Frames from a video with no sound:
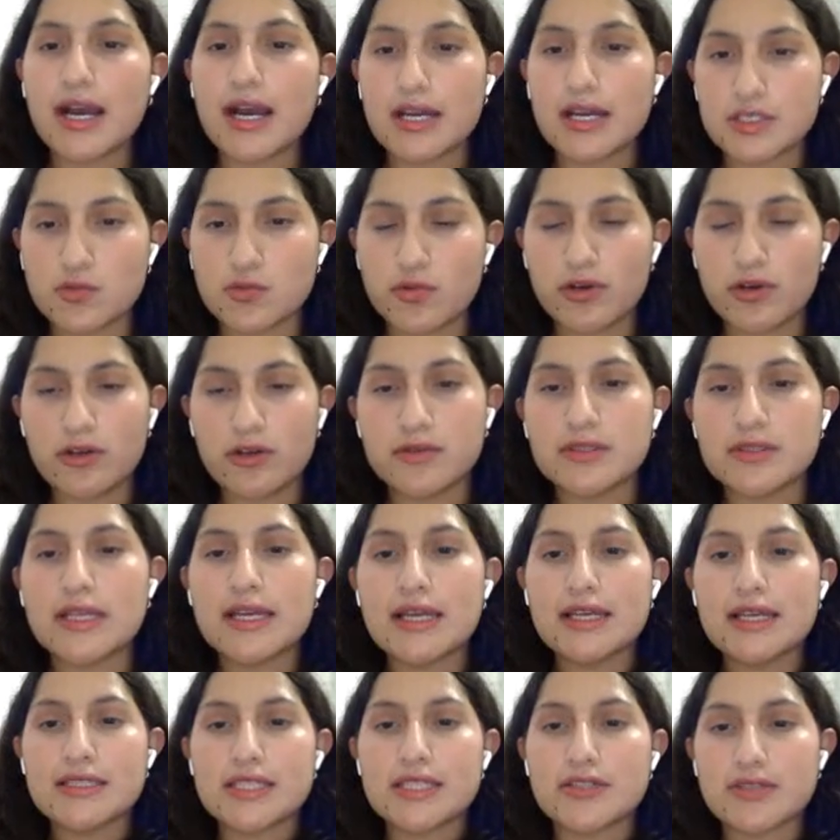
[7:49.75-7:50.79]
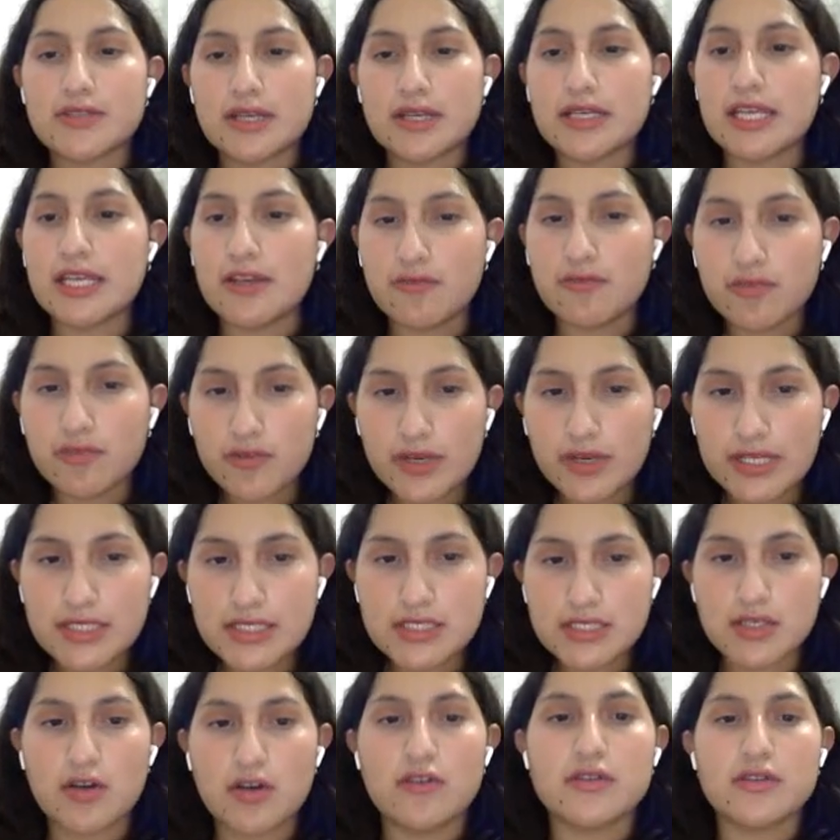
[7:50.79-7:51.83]
as well certain
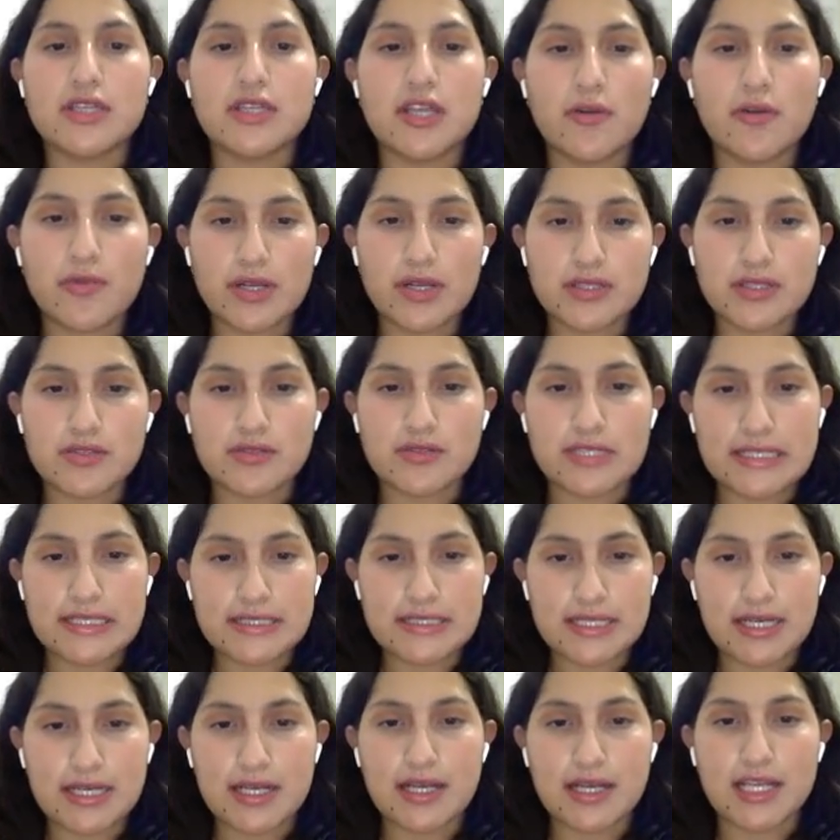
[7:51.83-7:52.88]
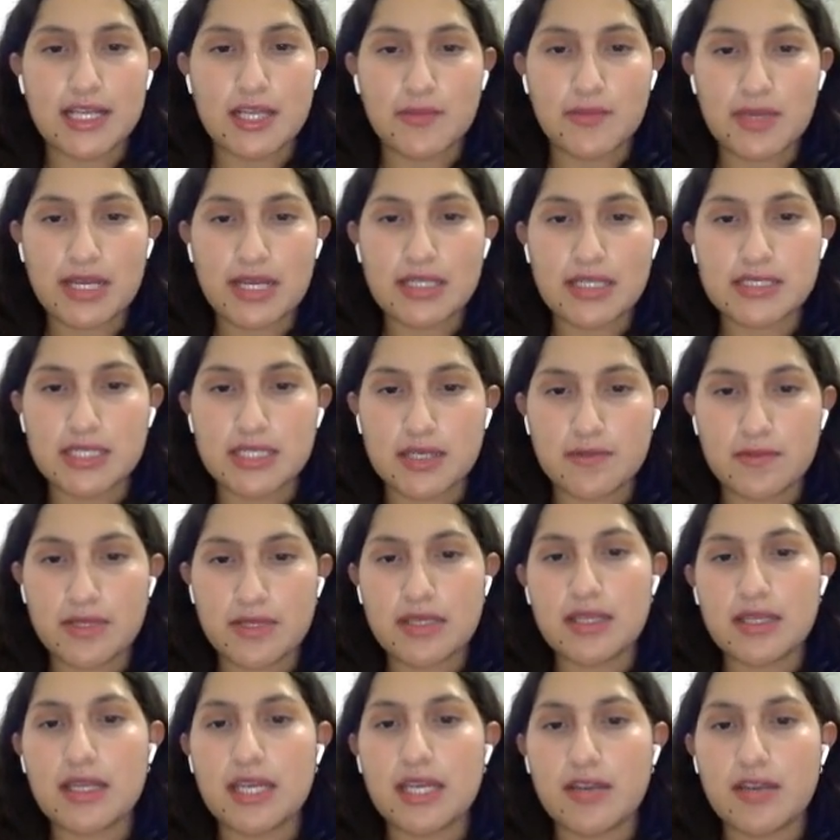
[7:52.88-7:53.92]
influence on the overall success and academic
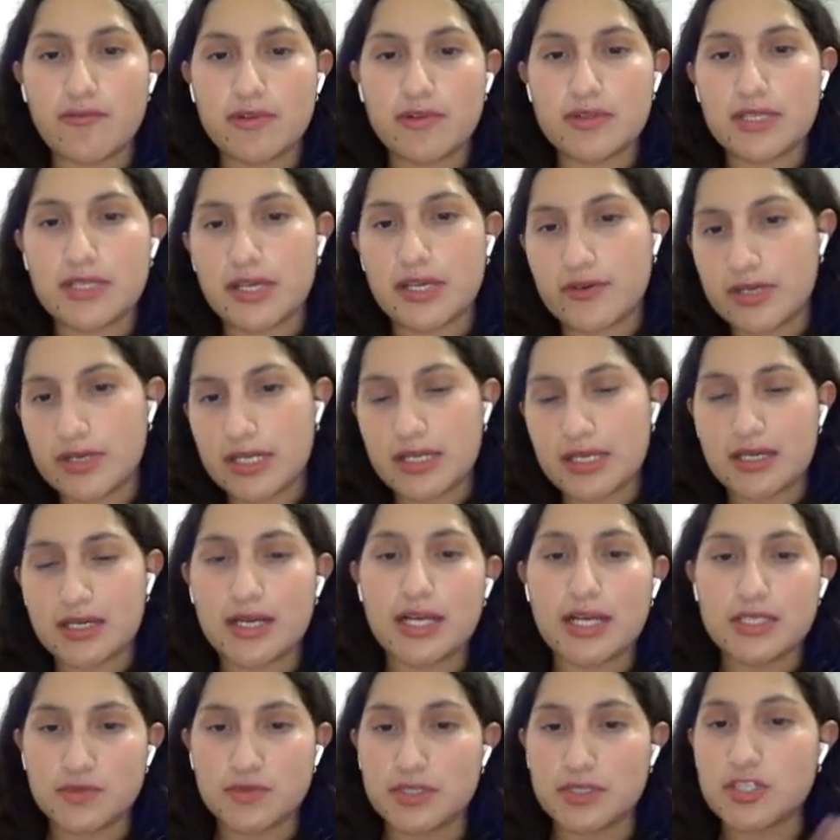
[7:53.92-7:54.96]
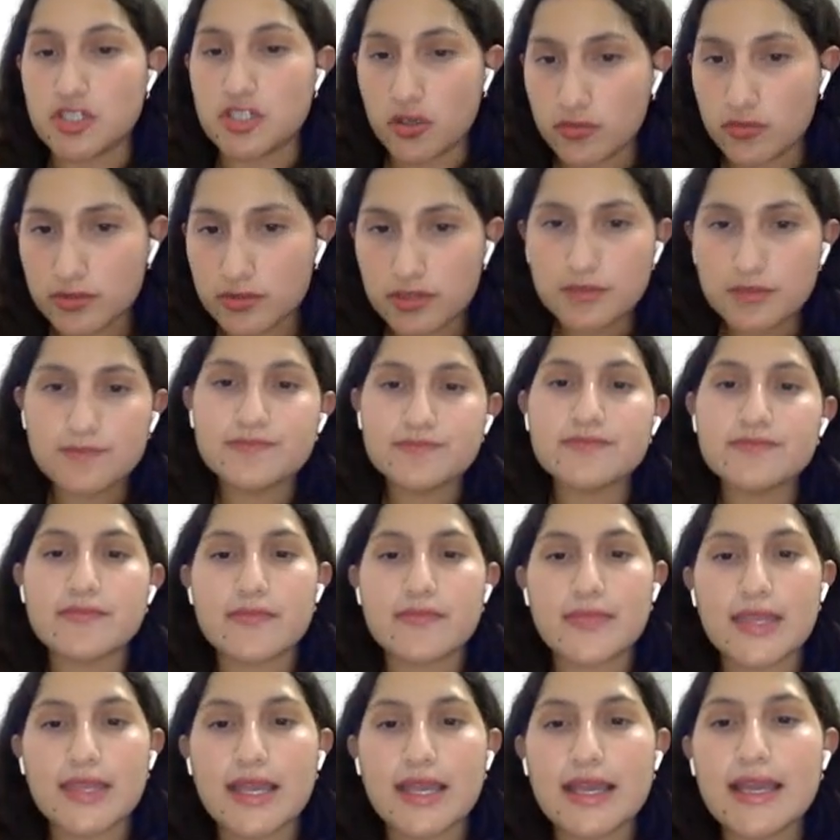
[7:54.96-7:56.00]
achievement in EFL learning has been shown.
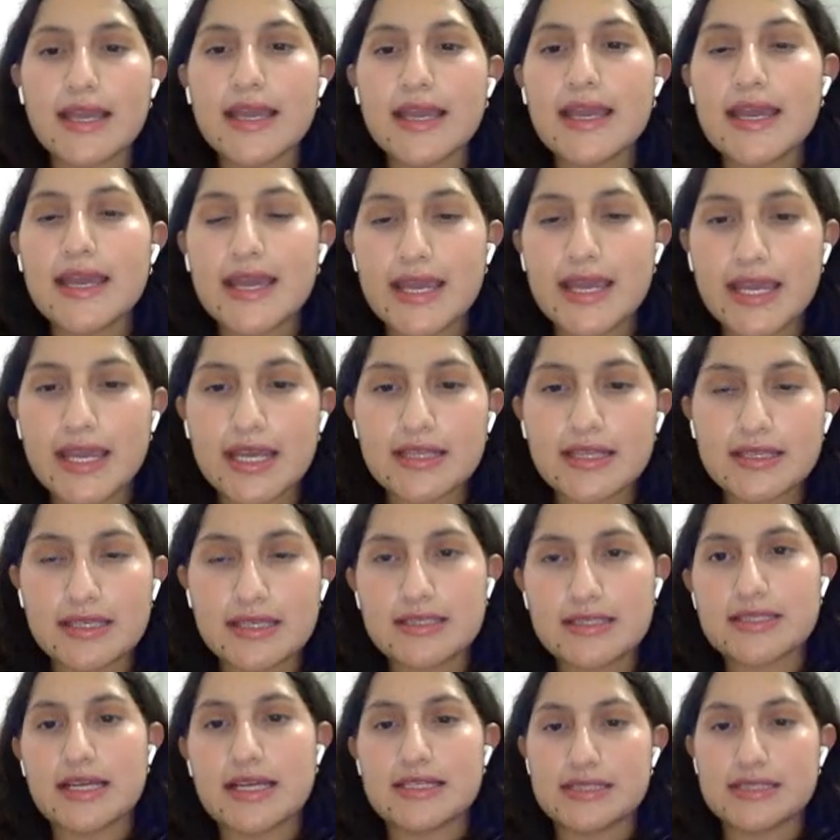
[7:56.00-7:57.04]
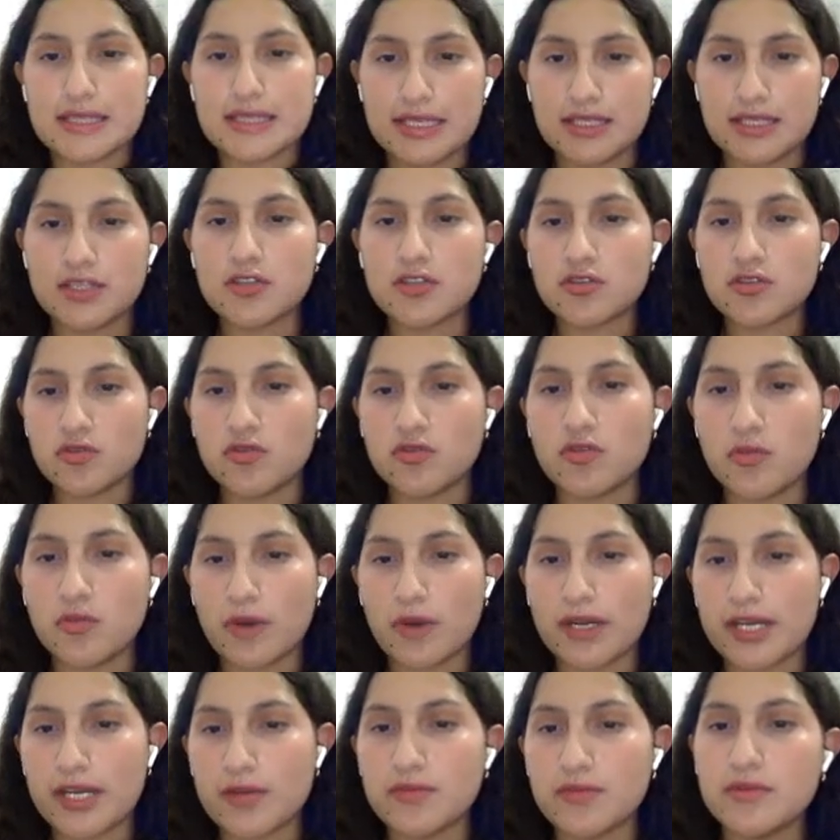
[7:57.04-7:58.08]
And this has led to
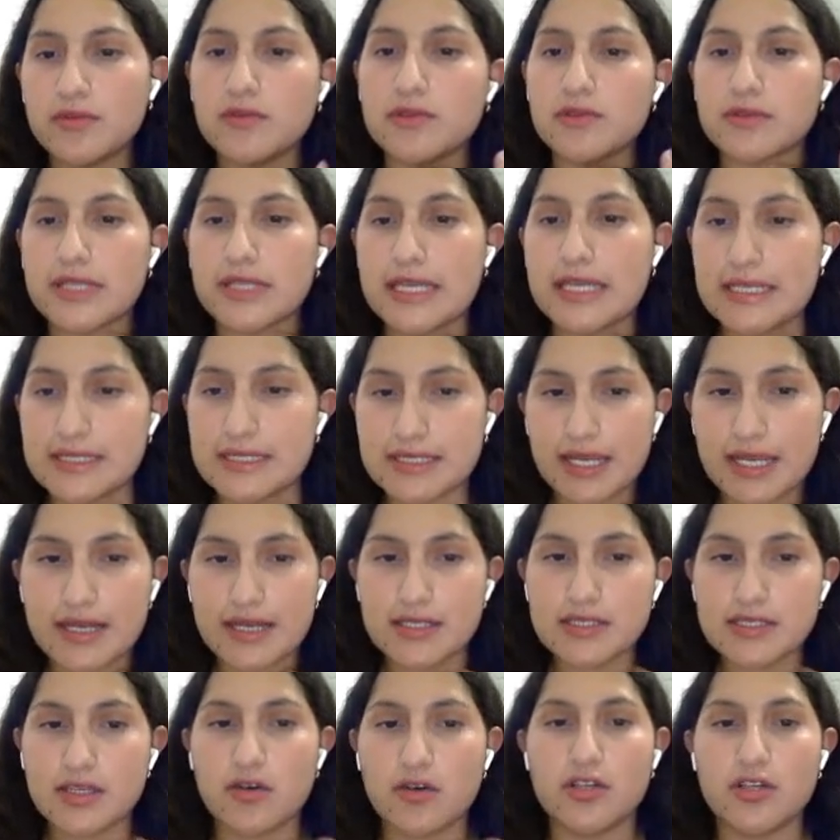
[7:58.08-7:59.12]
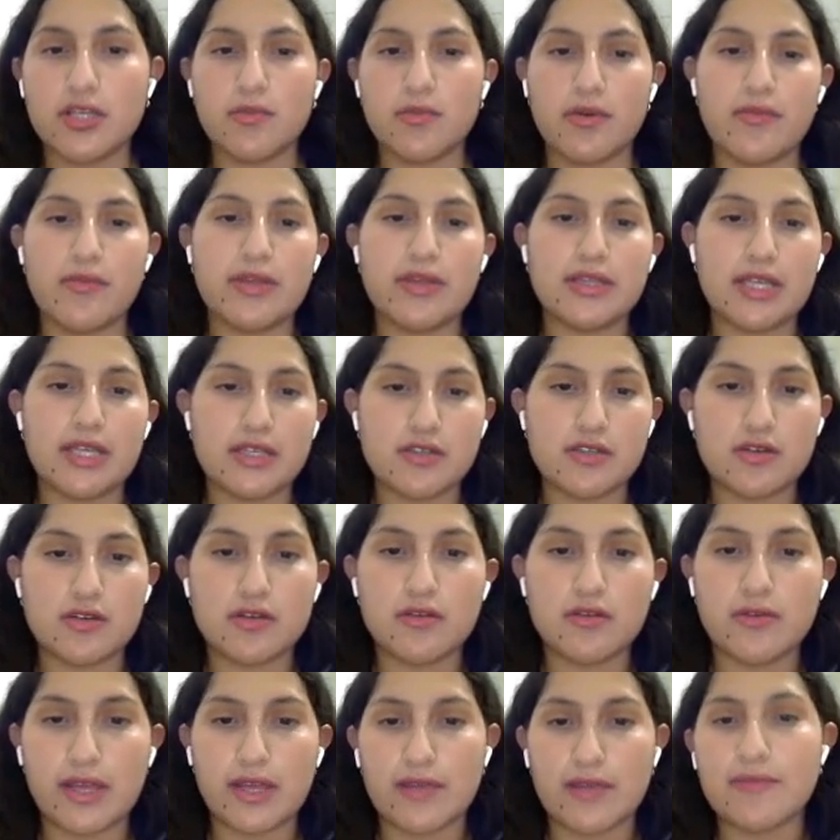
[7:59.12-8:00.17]
valuable insights on implementation
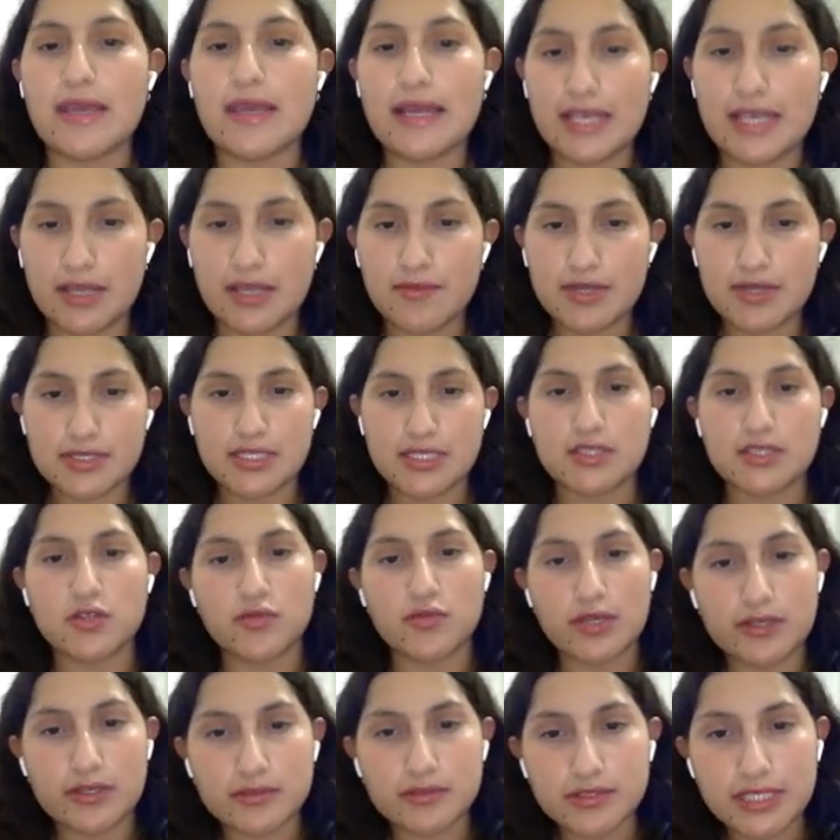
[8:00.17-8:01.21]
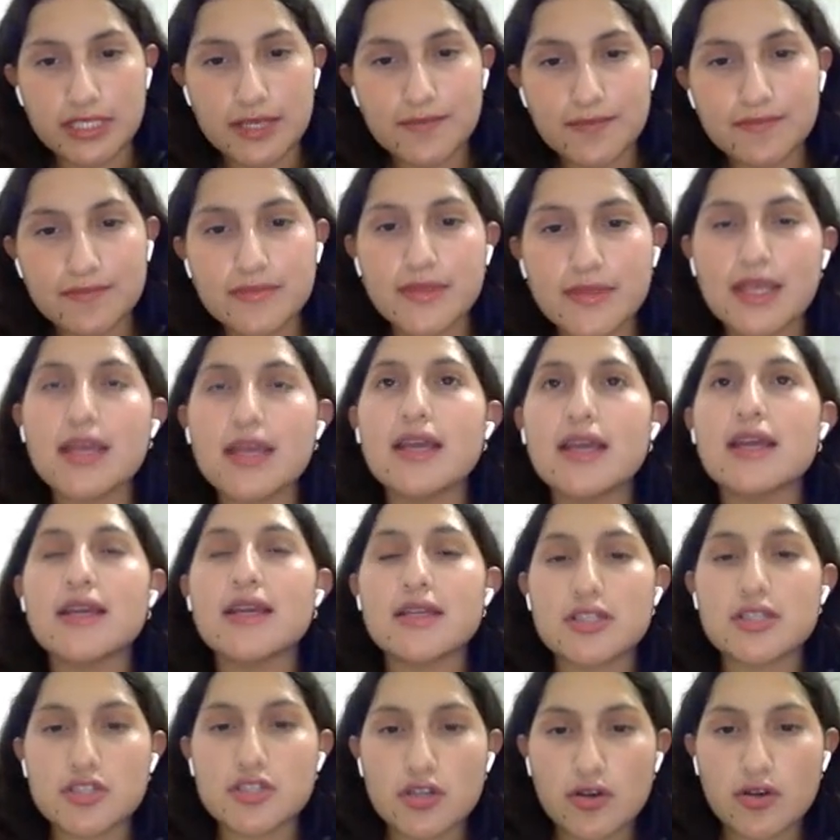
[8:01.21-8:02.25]
of game elements into ELT.
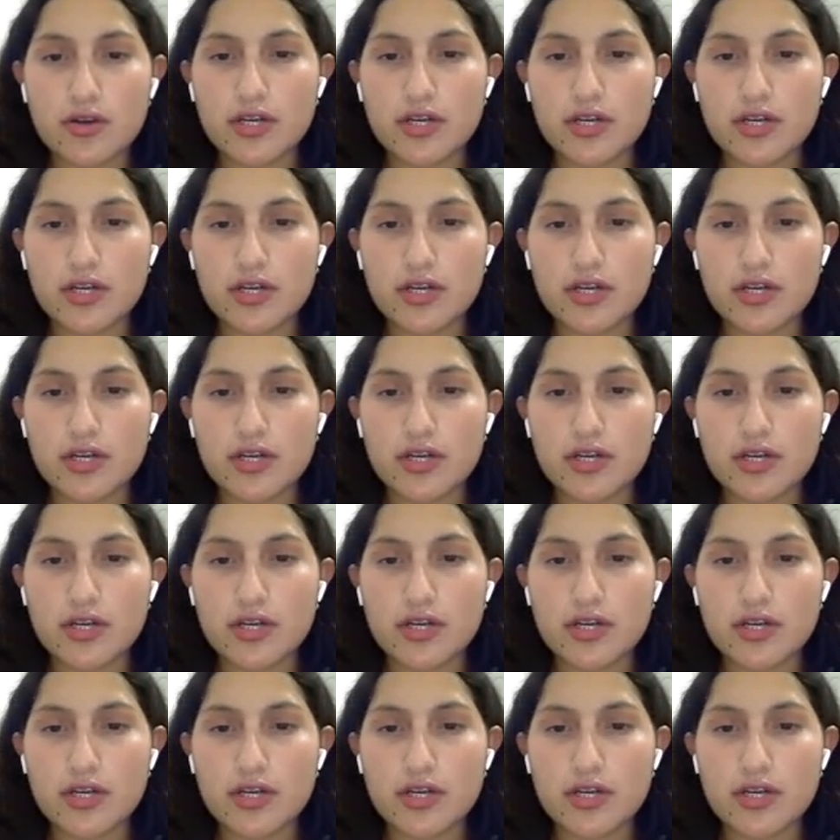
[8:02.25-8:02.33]
So